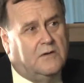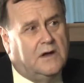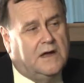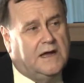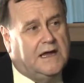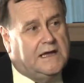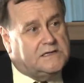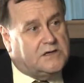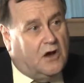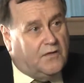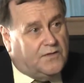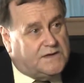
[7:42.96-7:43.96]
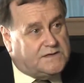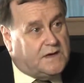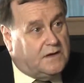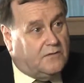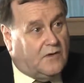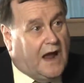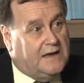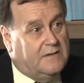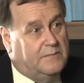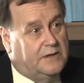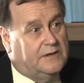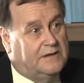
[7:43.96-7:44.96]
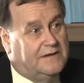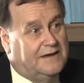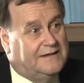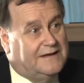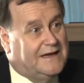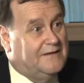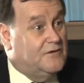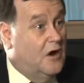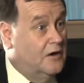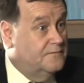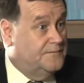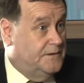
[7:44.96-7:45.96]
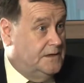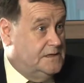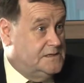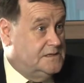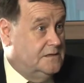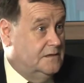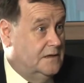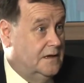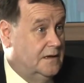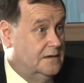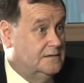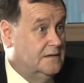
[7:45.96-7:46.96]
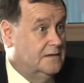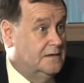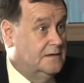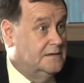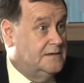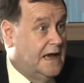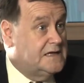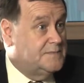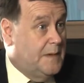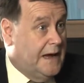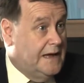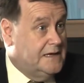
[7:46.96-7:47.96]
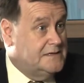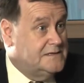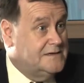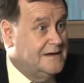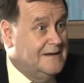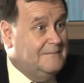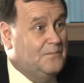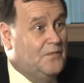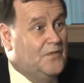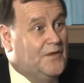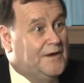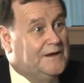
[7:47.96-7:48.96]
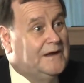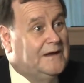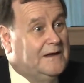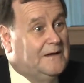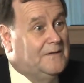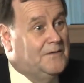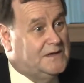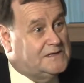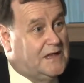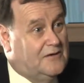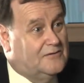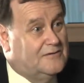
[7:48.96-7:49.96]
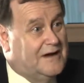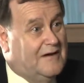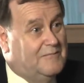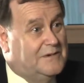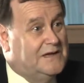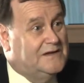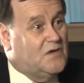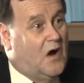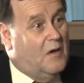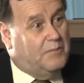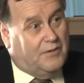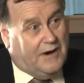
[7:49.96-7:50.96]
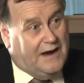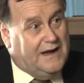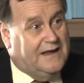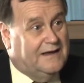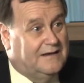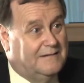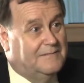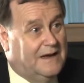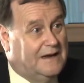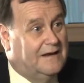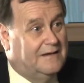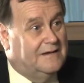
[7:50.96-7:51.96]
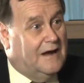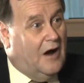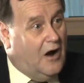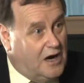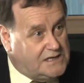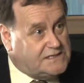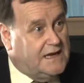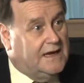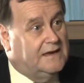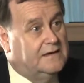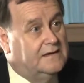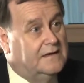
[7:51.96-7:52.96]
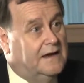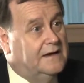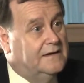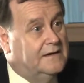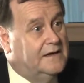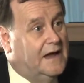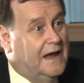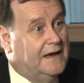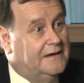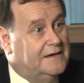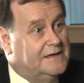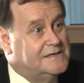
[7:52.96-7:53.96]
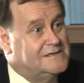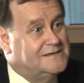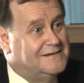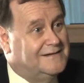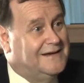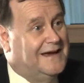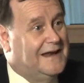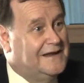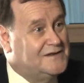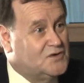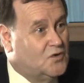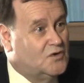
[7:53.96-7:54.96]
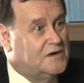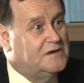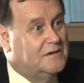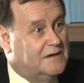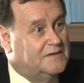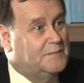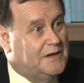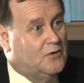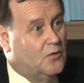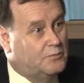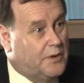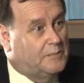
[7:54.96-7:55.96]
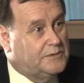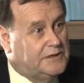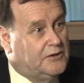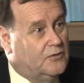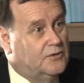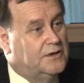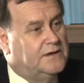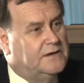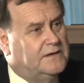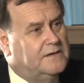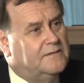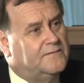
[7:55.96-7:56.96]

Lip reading: So it's got this great ability to give confidence to the taxpayers that this local government is operating at a high standard and it's audited. It's being properly audited